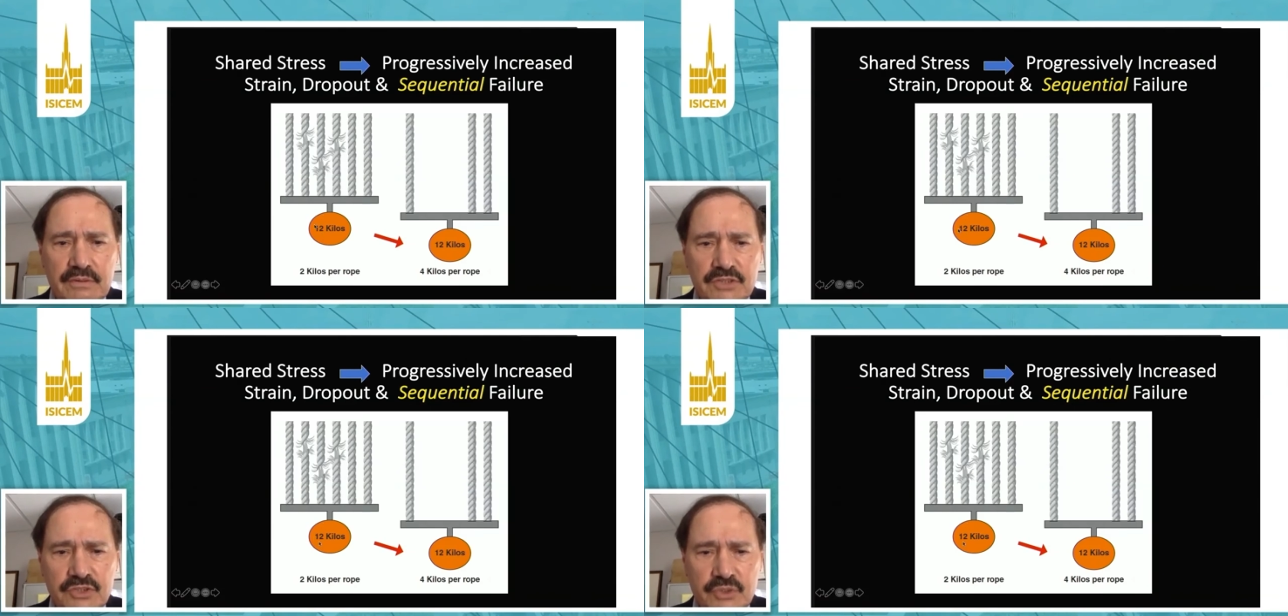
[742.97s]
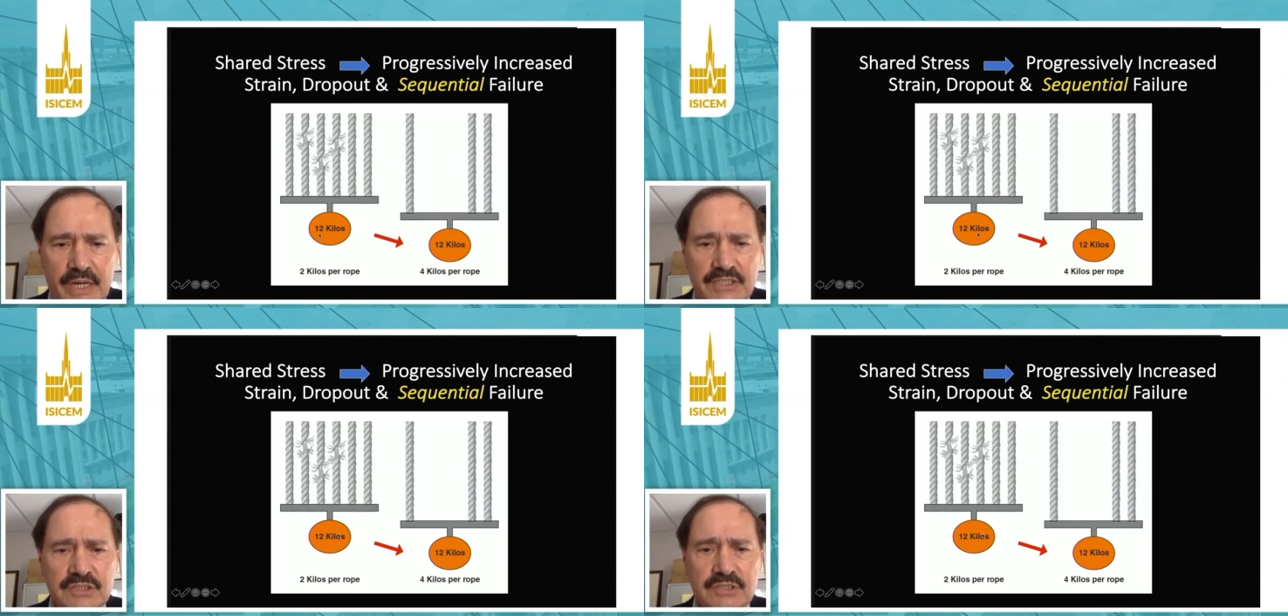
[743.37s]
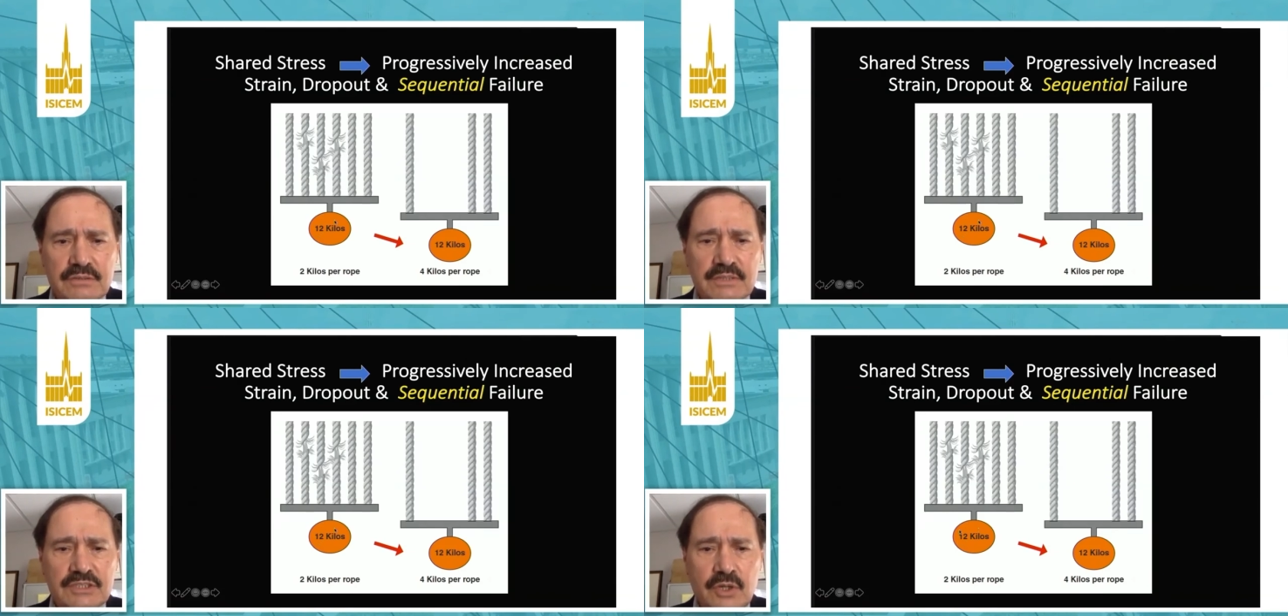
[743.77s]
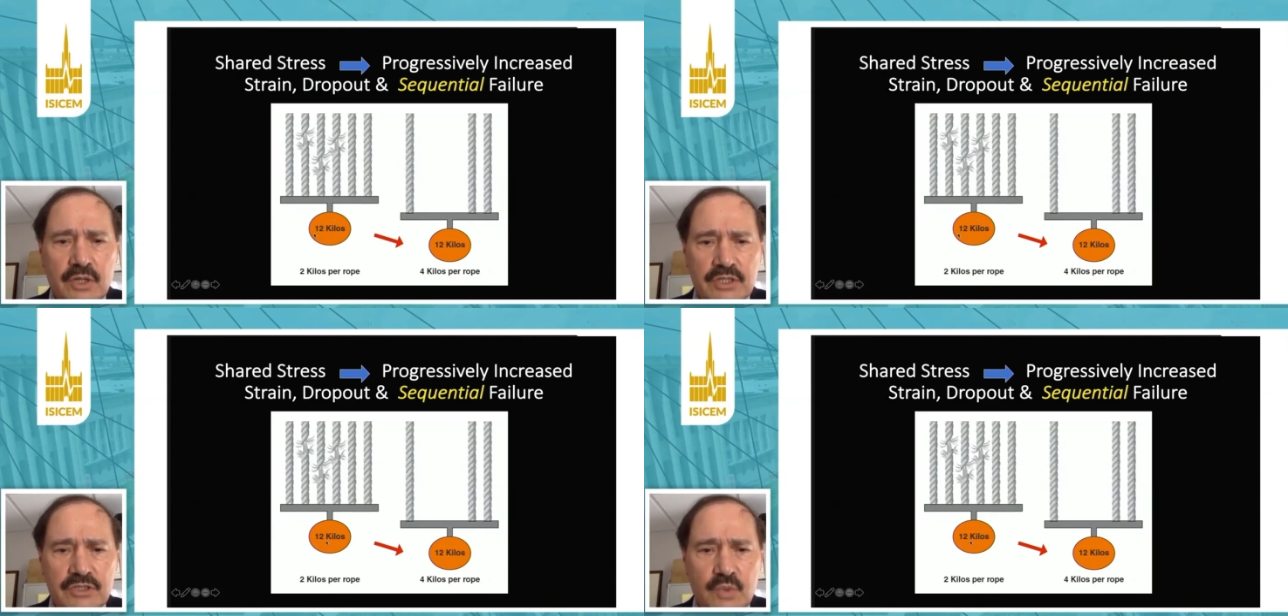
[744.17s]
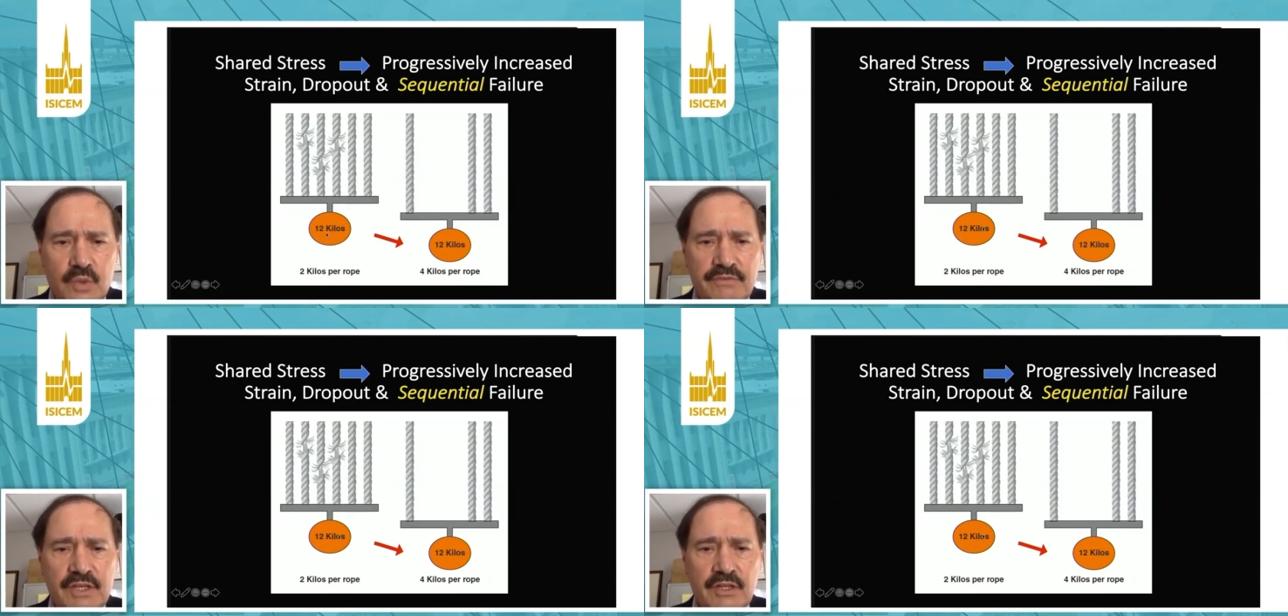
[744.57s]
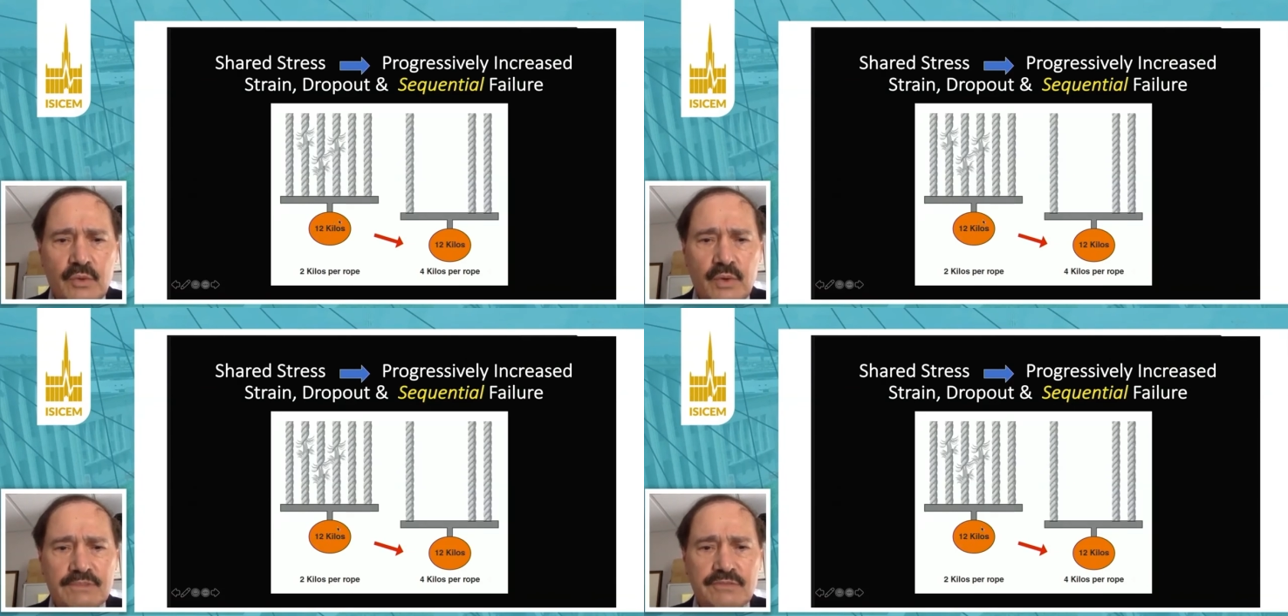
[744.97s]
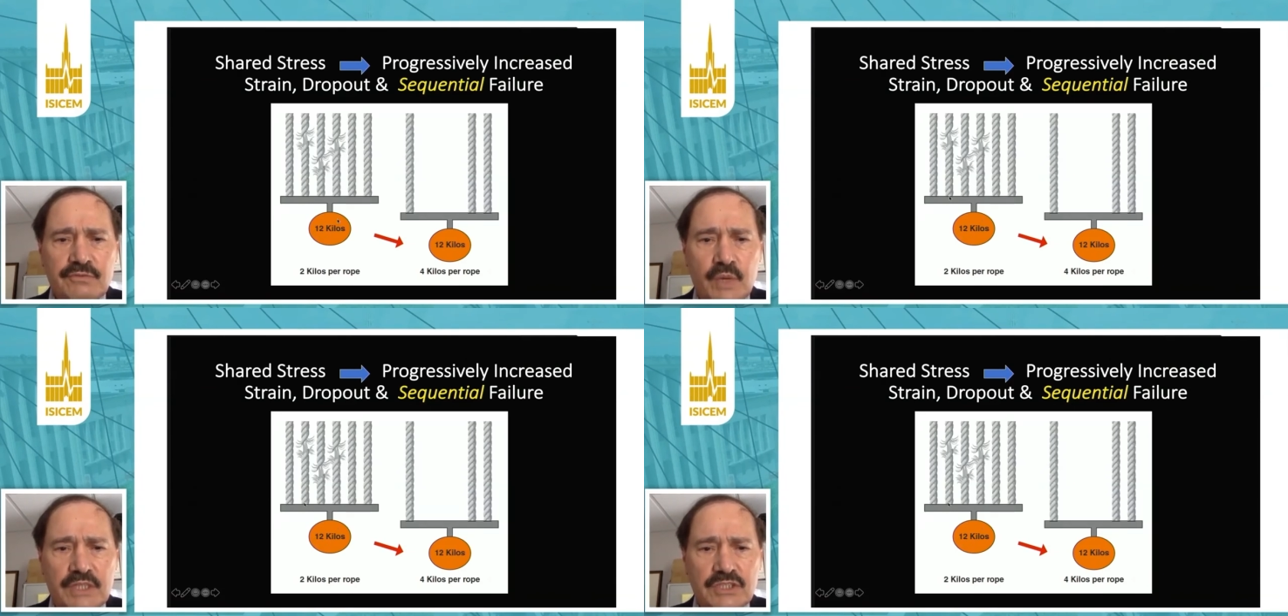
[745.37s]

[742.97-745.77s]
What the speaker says: stress, let's call it 12 kilograms of weight,